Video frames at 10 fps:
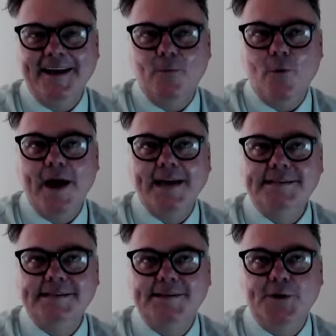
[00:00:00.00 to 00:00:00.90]
Why
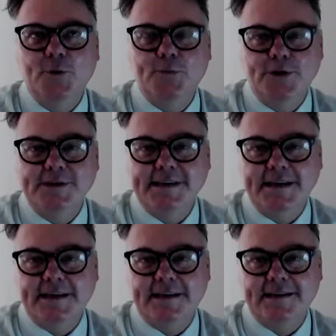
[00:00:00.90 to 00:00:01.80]
does your
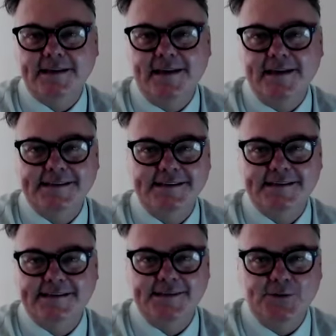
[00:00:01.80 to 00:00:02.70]
music
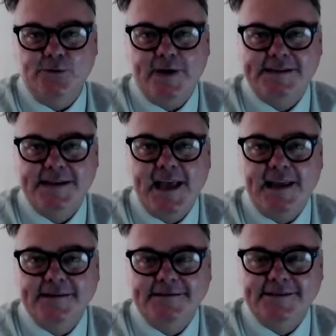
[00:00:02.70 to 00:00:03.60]
still
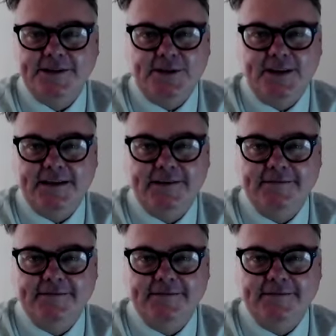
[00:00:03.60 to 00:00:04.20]
resonate, do you think?